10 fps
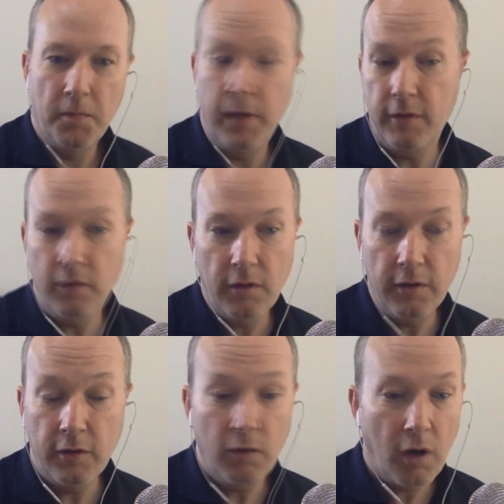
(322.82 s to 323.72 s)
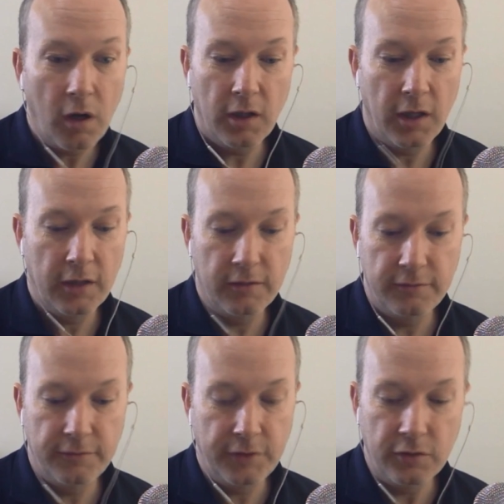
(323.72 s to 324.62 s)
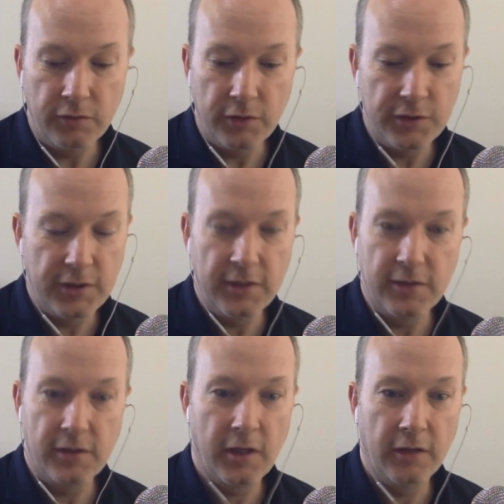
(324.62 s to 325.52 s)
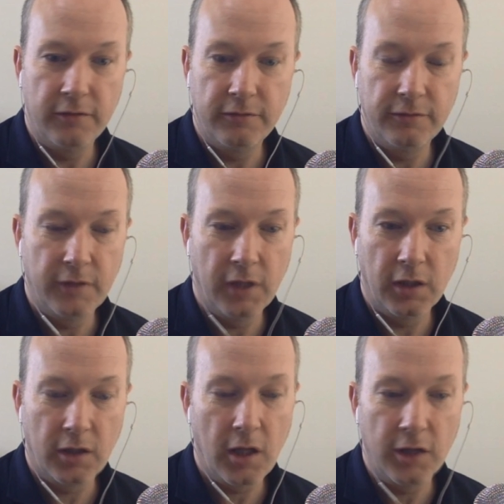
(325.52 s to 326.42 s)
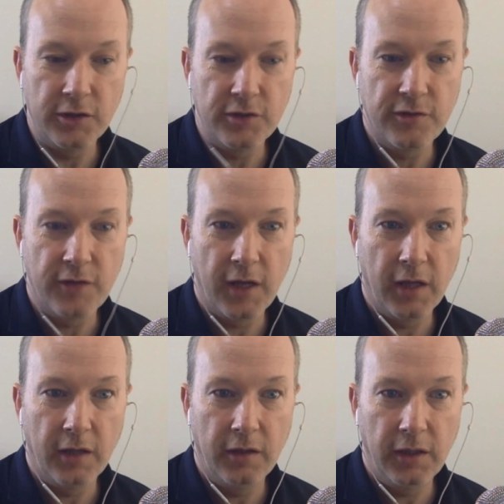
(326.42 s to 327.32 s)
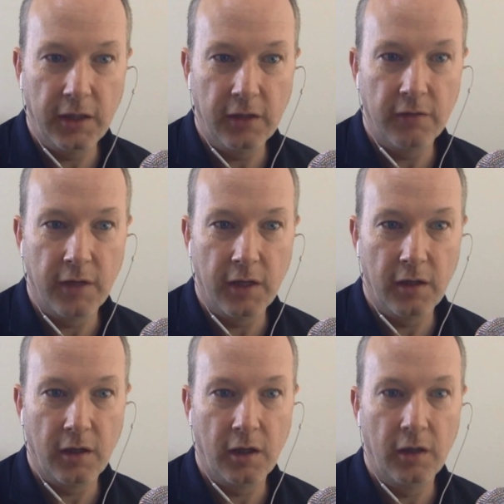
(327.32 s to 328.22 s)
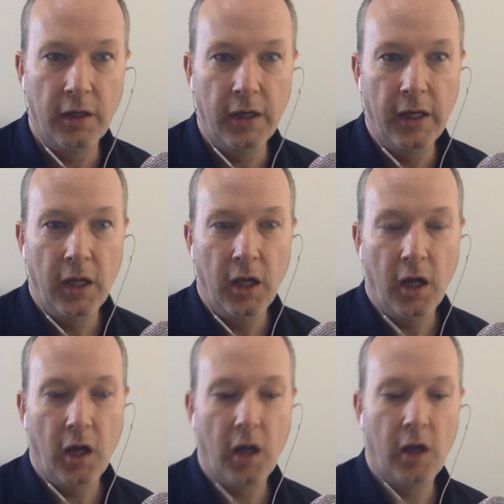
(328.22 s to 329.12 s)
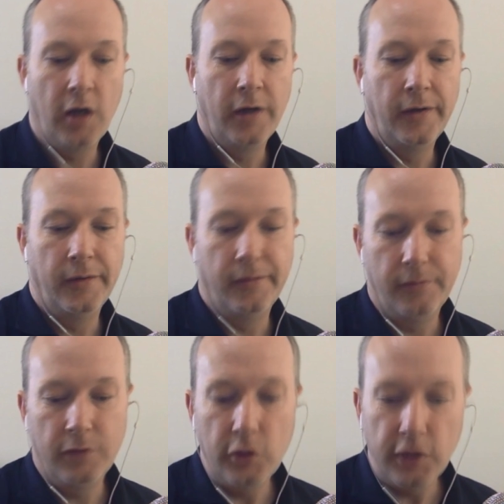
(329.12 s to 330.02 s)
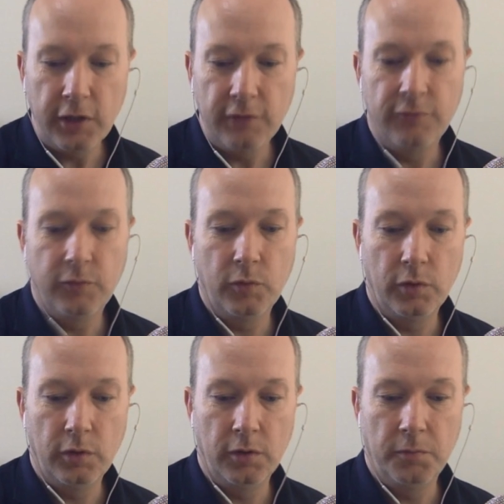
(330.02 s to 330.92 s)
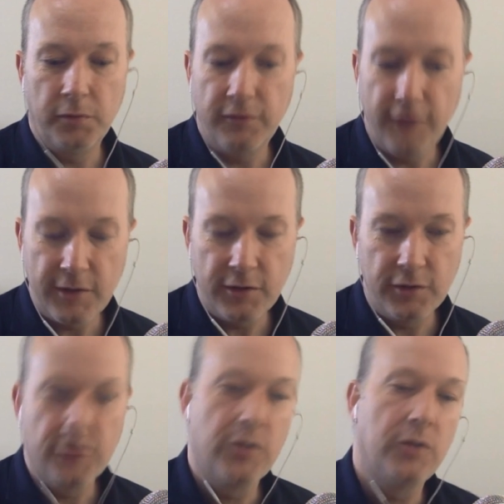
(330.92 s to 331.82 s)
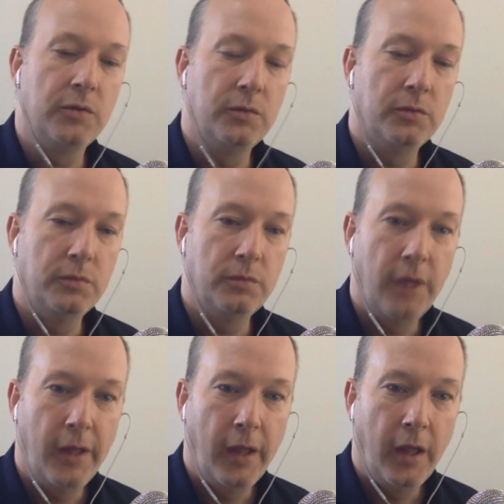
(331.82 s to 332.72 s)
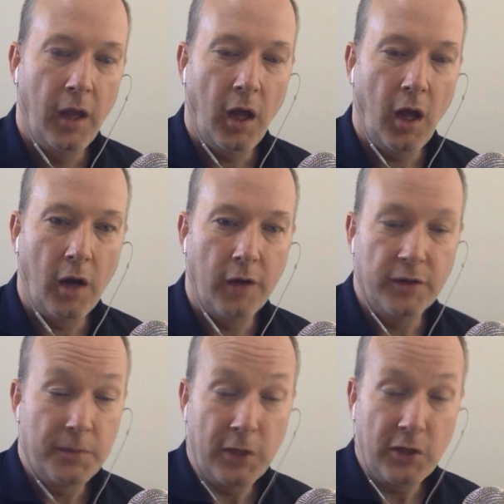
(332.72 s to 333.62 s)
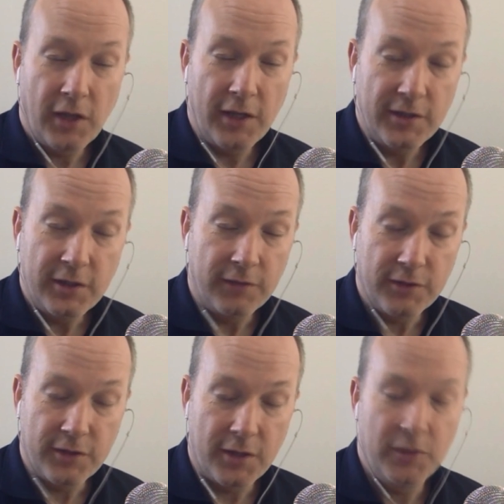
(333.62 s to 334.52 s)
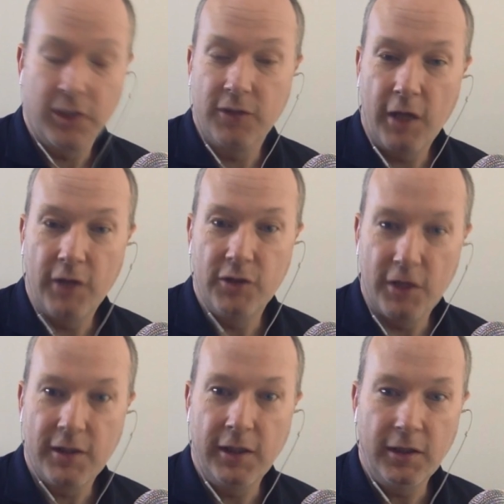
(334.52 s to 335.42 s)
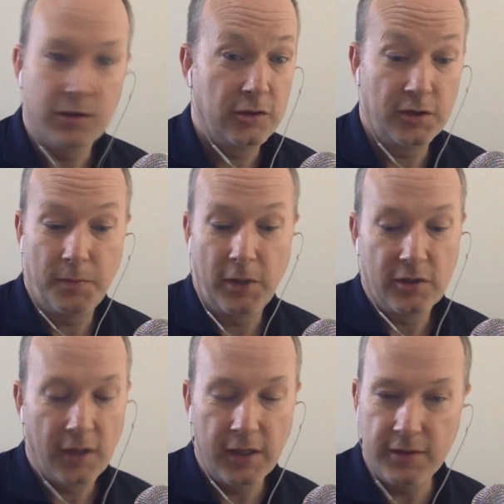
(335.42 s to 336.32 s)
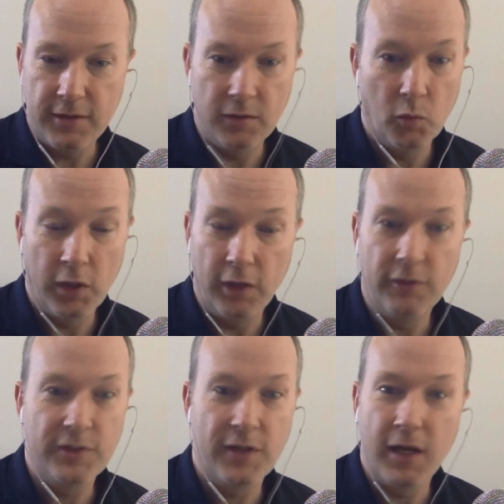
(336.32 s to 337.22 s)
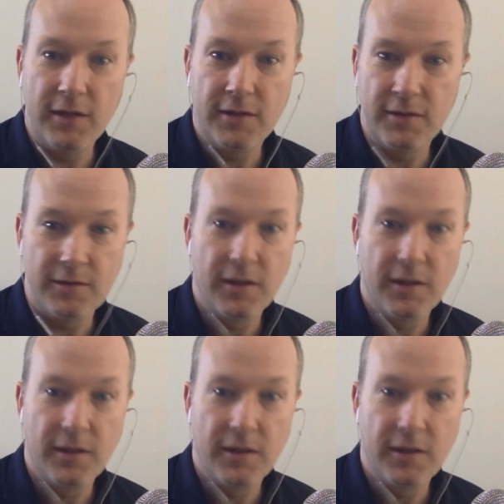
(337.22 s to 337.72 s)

And there are a lot of universities, a lot of colleges that here that are looking for professors who are specialized in different subjects, not just English, who specialize in whatever sciences,